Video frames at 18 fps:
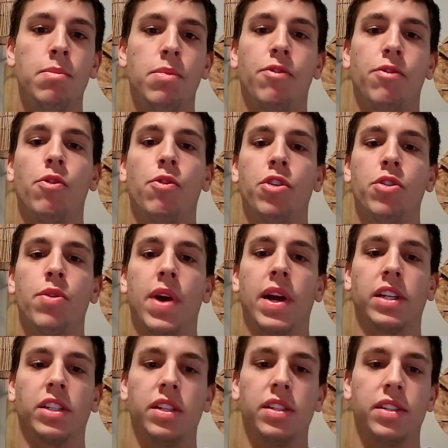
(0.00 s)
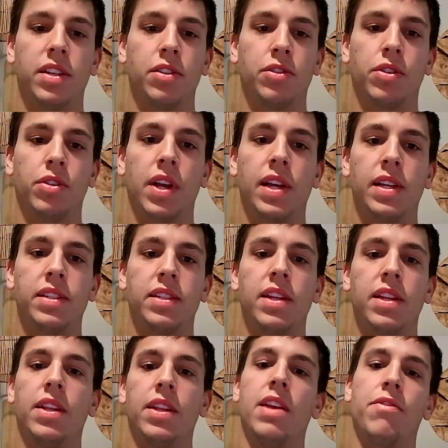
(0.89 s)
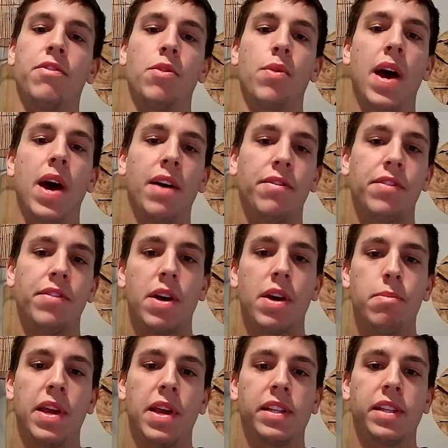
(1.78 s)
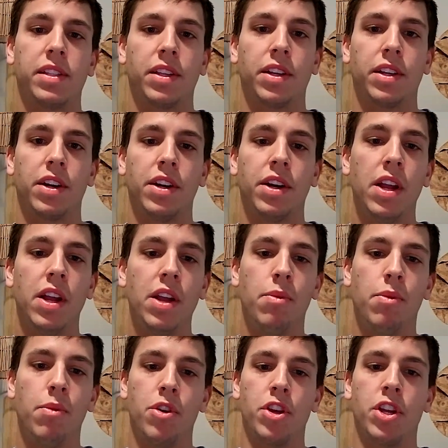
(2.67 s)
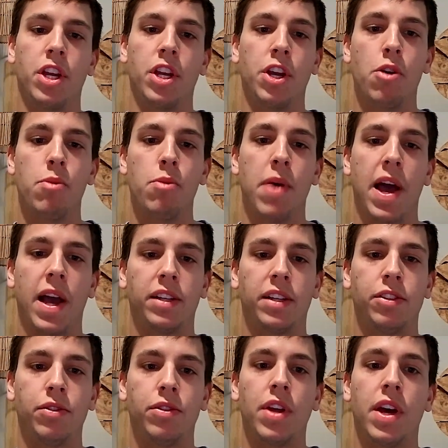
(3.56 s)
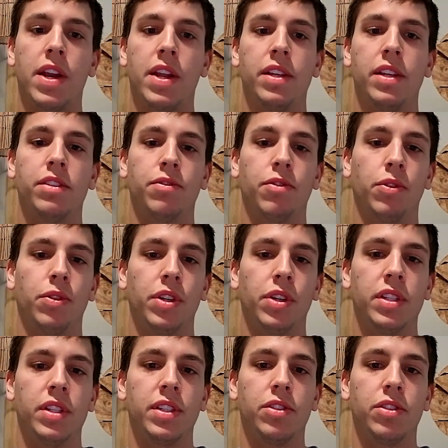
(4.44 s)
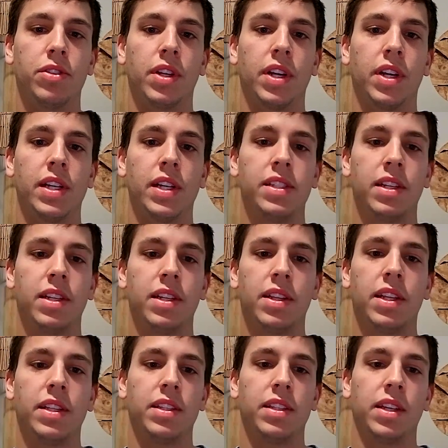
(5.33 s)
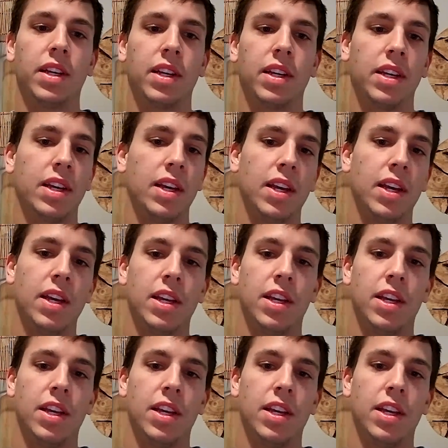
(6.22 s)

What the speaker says: before you actually decentralize. And if you have that base layer where you can go back to that is fully decentralized and that's like,